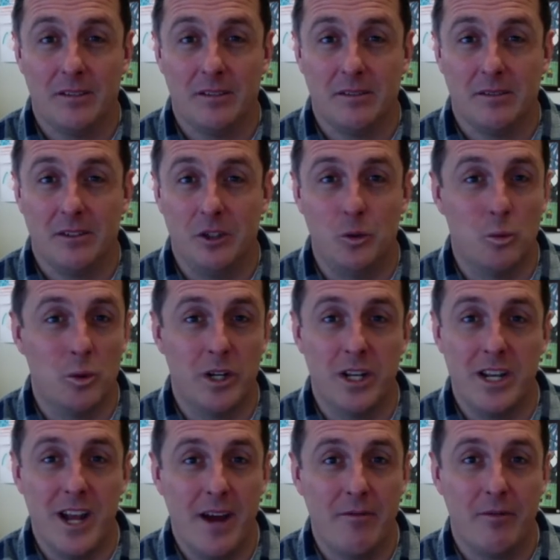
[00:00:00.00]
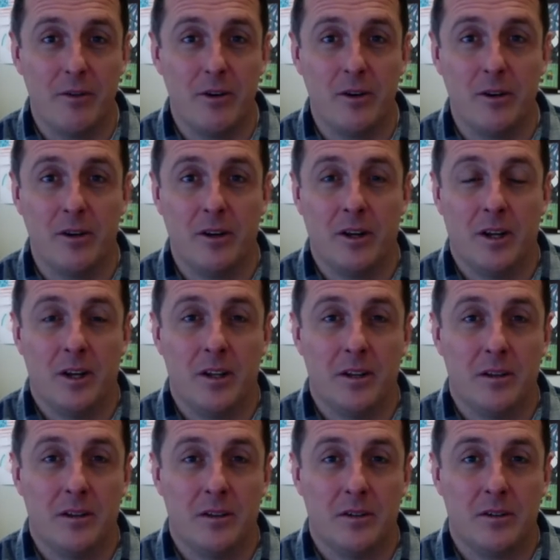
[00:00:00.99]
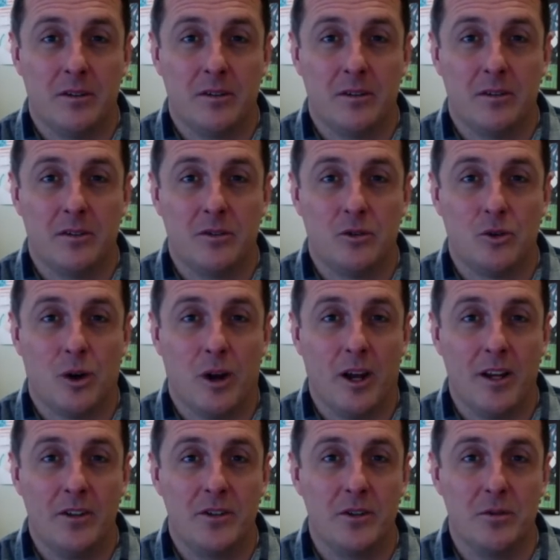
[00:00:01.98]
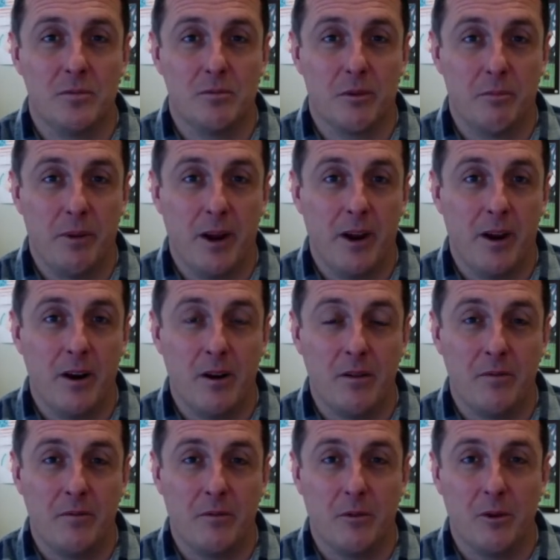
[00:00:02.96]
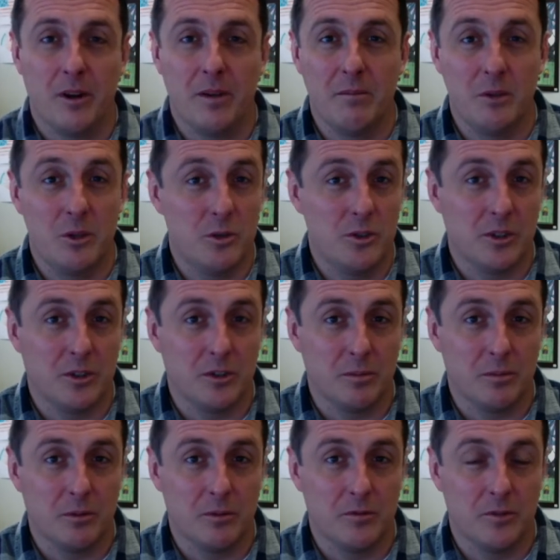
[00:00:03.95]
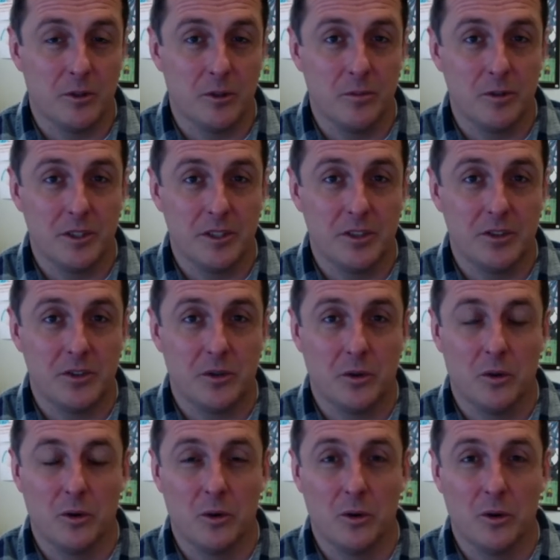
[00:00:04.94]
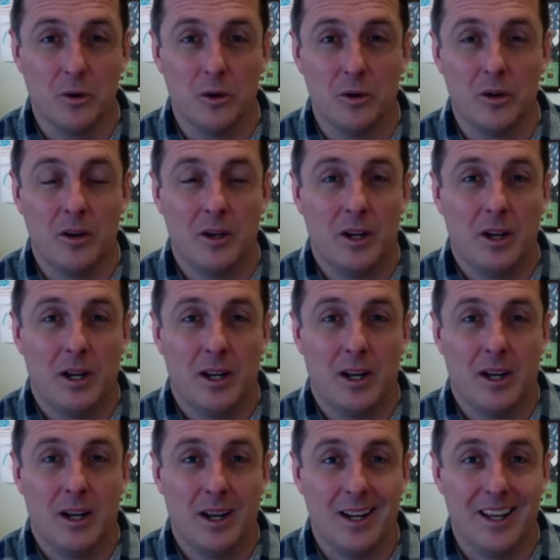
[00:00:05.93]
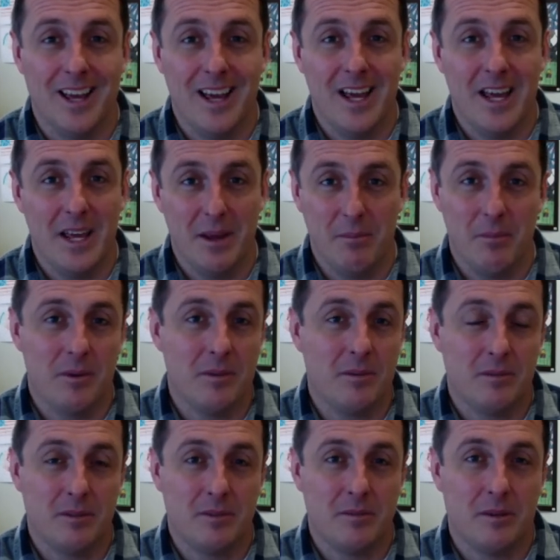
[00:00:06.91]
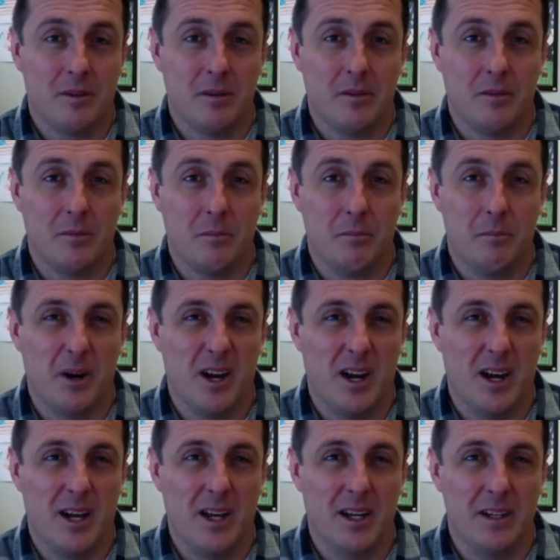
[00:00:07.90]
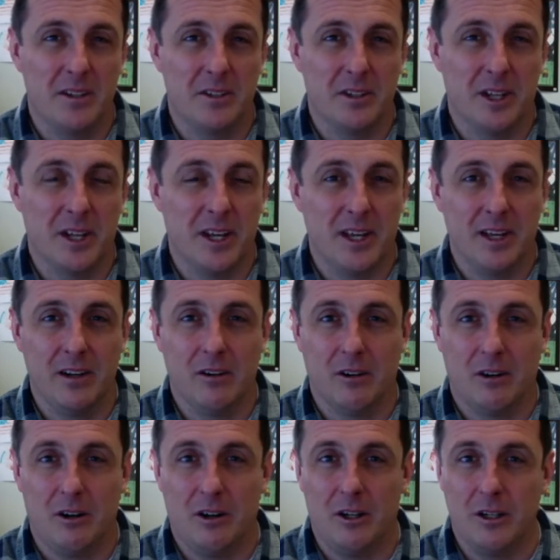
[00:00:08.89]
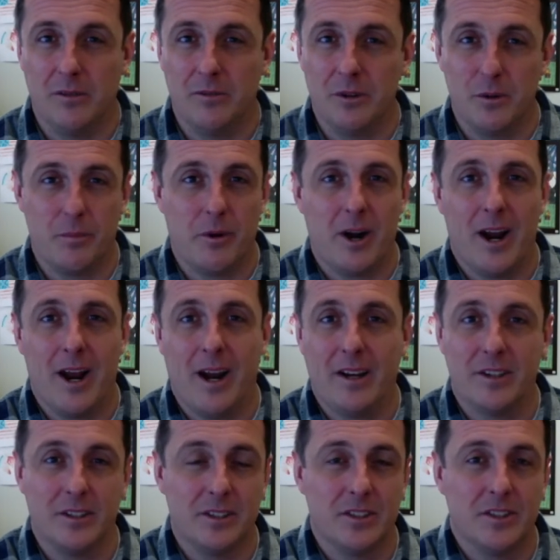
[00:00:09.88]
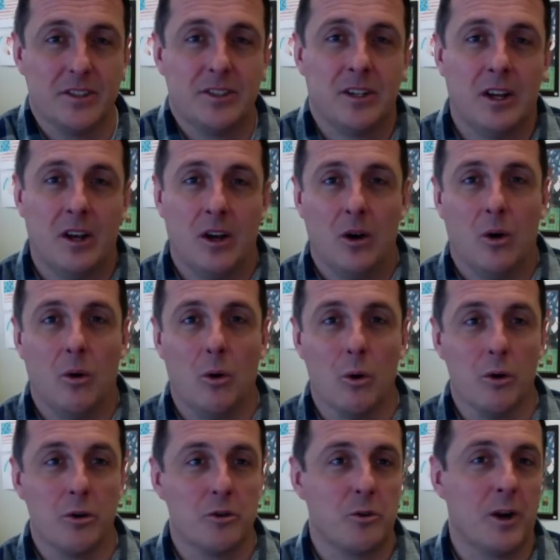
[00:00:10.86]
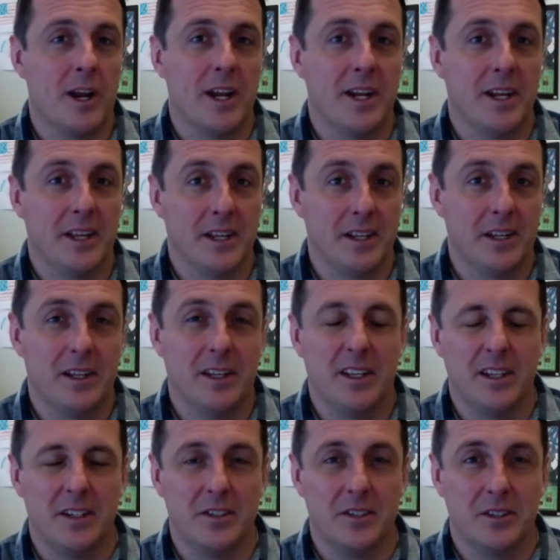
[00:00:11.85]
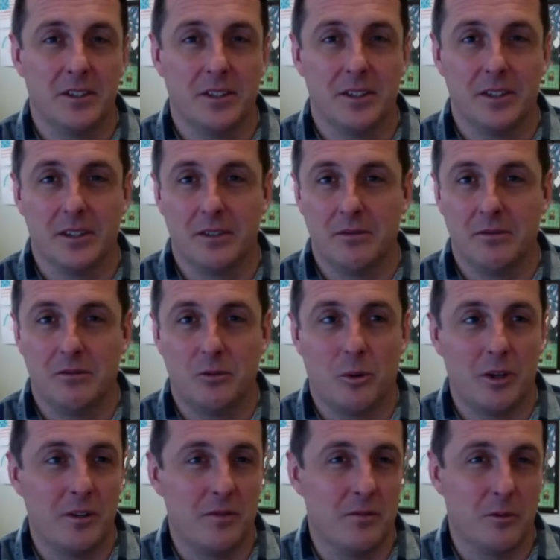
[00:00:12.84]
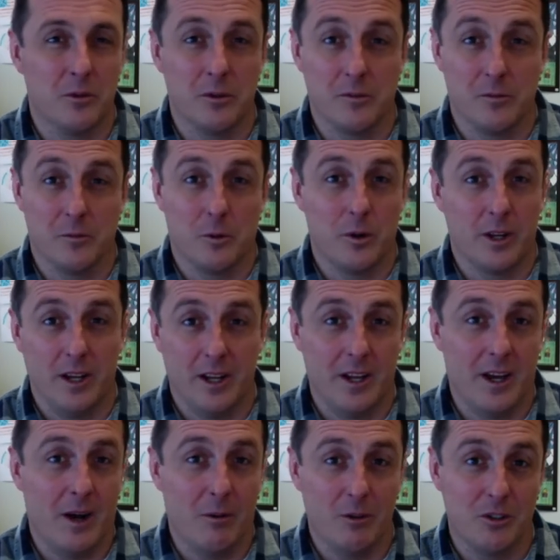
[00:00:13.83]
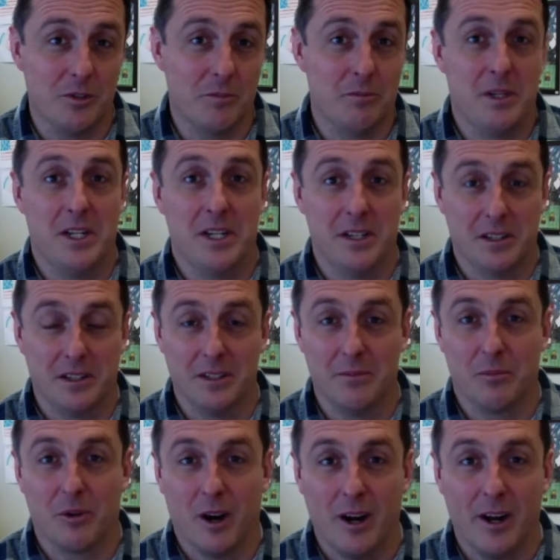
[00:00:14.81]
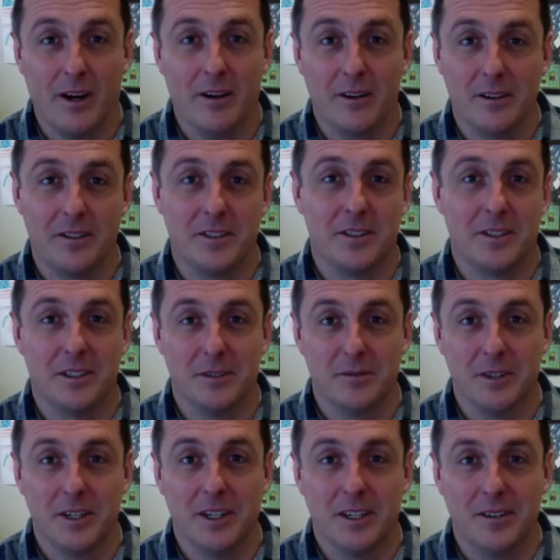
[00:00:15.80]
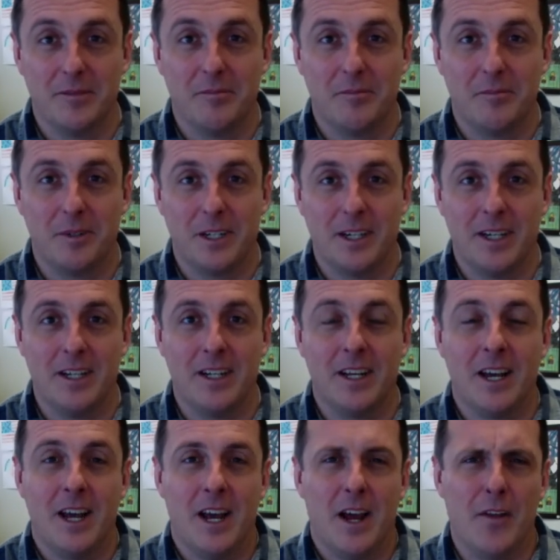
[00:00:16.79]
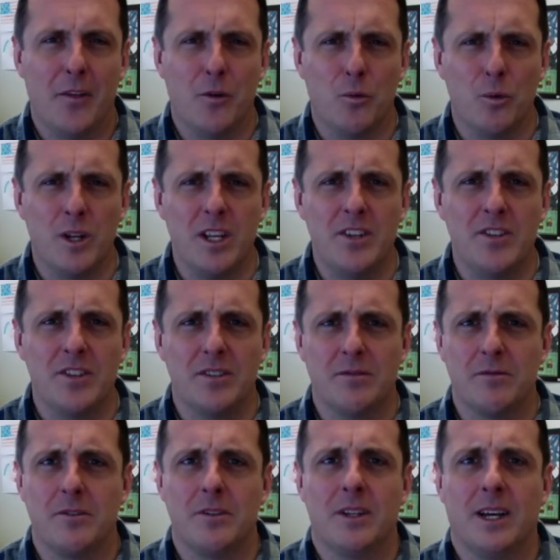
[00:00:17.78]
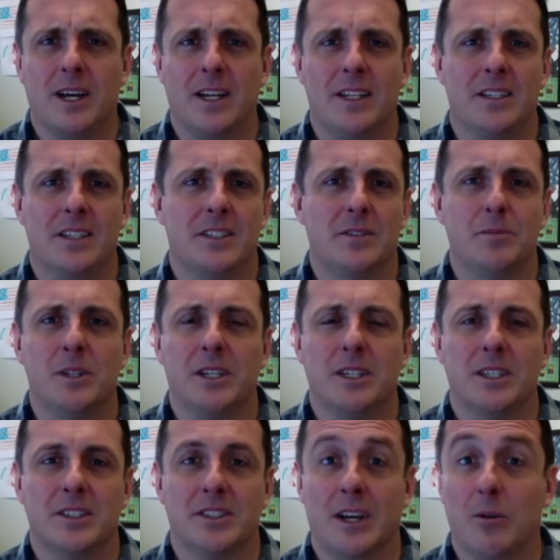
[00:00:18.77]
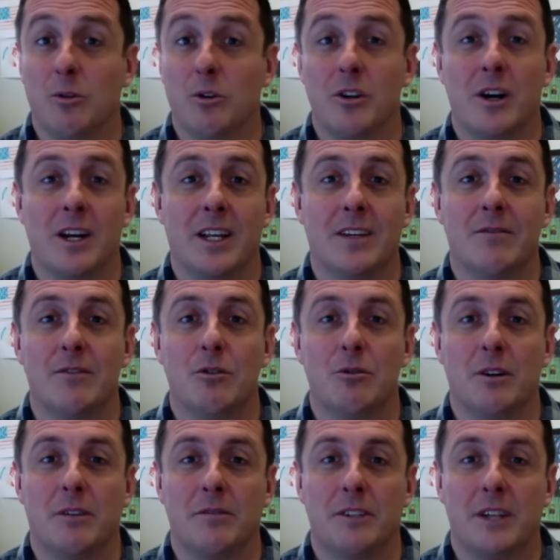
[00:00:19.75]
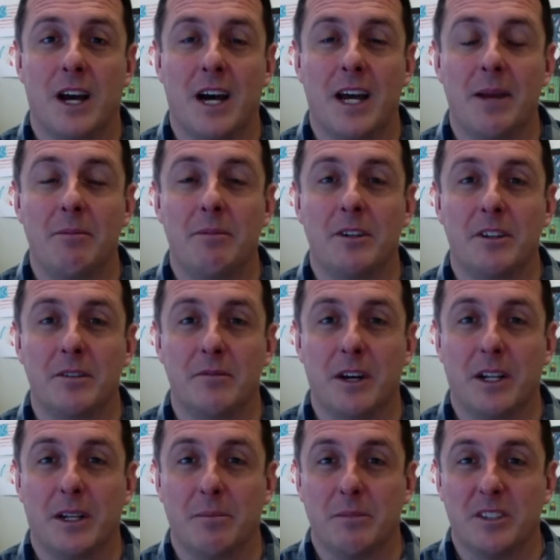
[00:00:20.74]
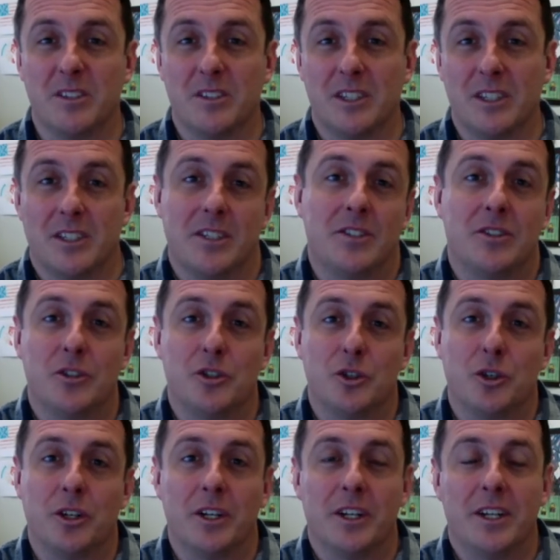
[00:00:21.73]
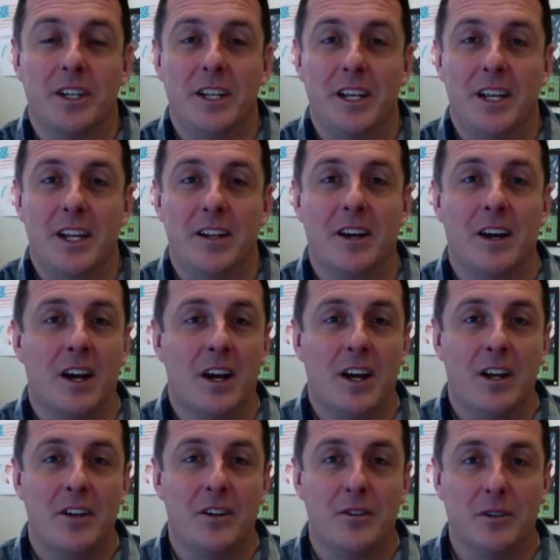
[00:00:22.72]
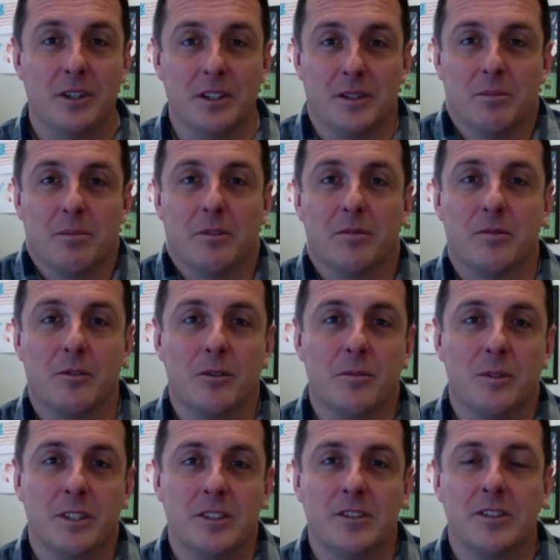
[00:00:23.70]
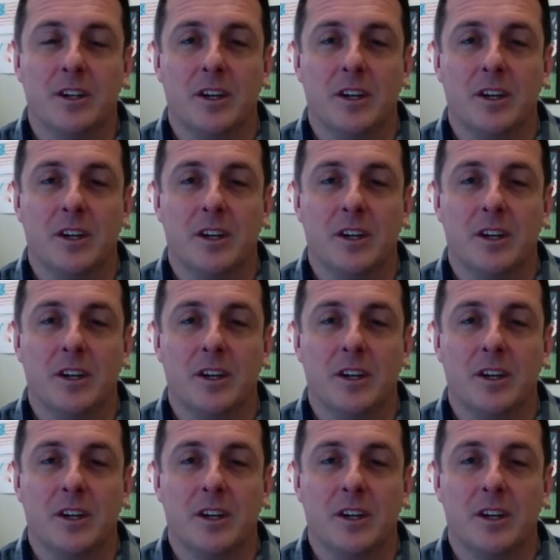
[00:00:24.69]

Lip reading: You would never try to prepare for a musical performance or a game by delaying all of your practice or training into the 24 to 48 hours immediately prior to the event, right? And the reason for that is because that would not give you enough time to develop the skills that you're going to need during the performance.